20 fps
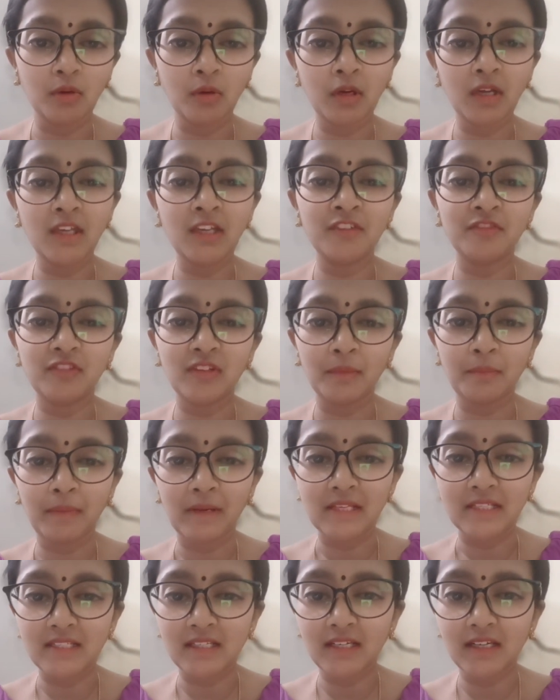Okay, if the
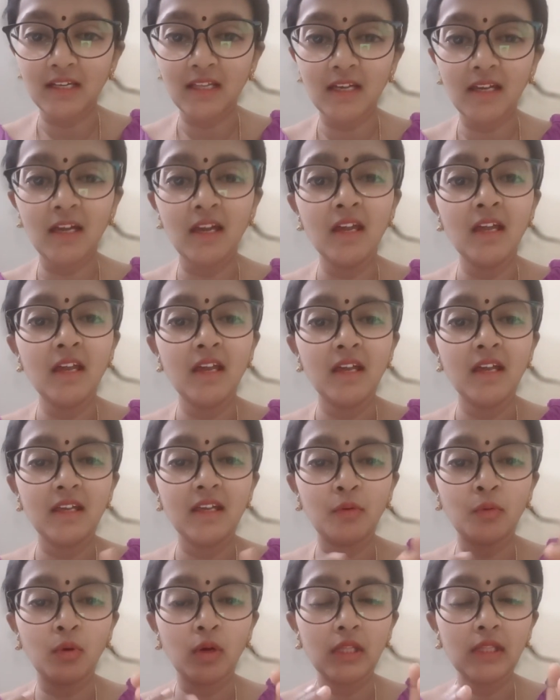placenta,
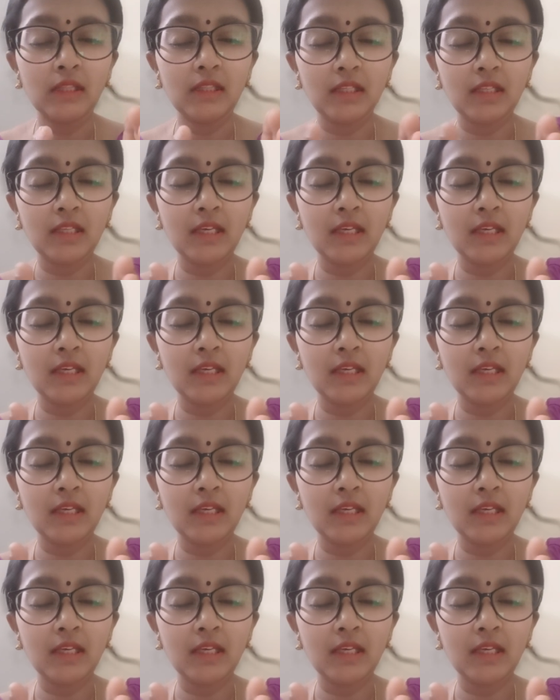one